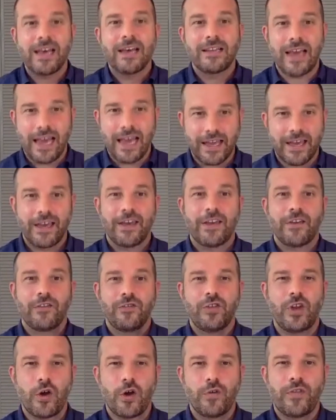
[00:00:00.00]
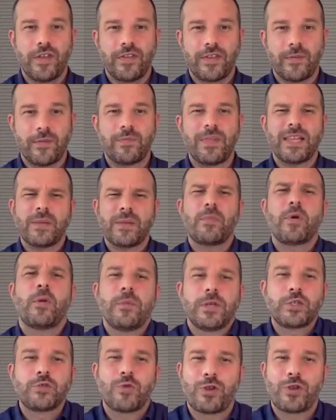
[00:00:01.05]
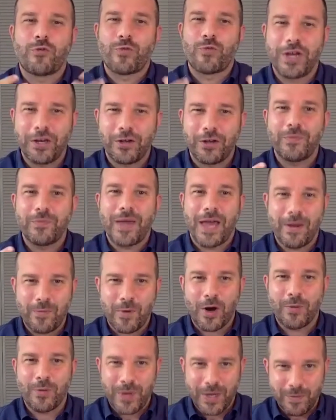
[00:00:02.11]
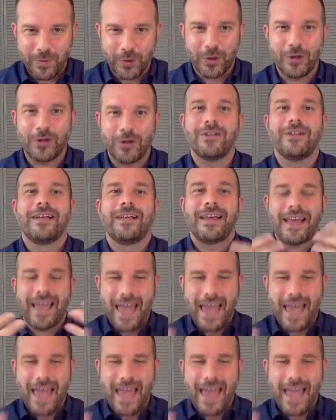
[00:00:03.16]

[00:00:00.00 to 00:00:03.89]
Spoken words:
that the Burmans were the real Myanmar people.